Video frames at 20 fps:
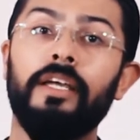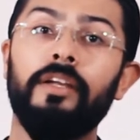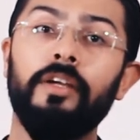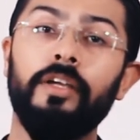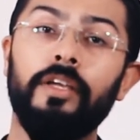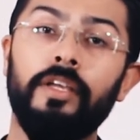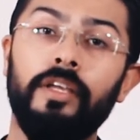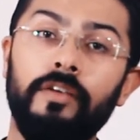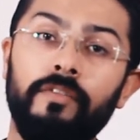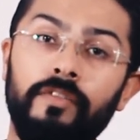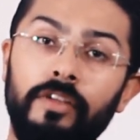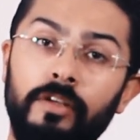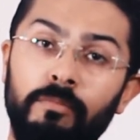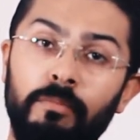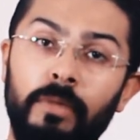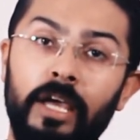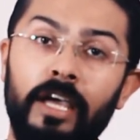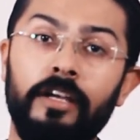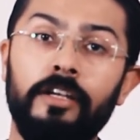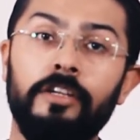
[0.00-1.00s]
at a
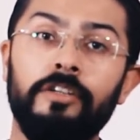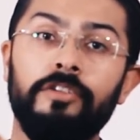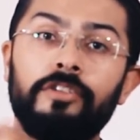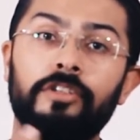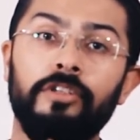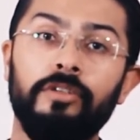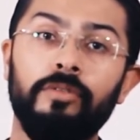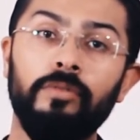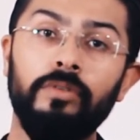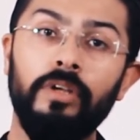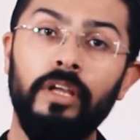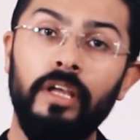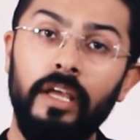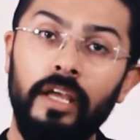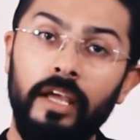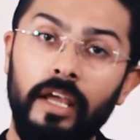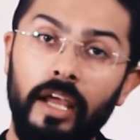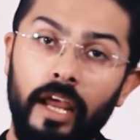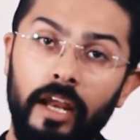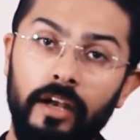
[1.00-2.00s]
given magnitude
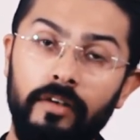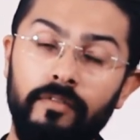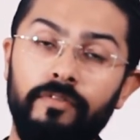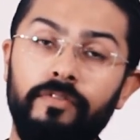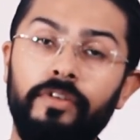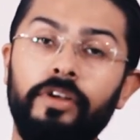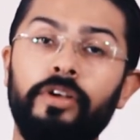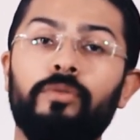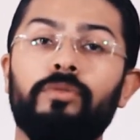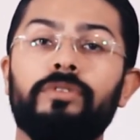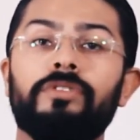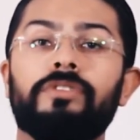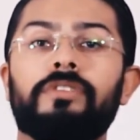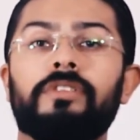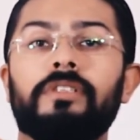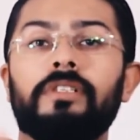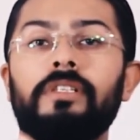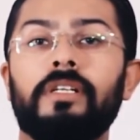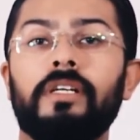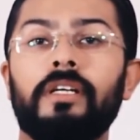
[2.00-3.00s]
and
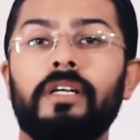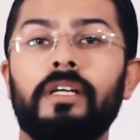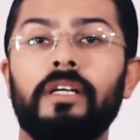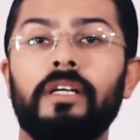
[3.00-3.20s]
frequency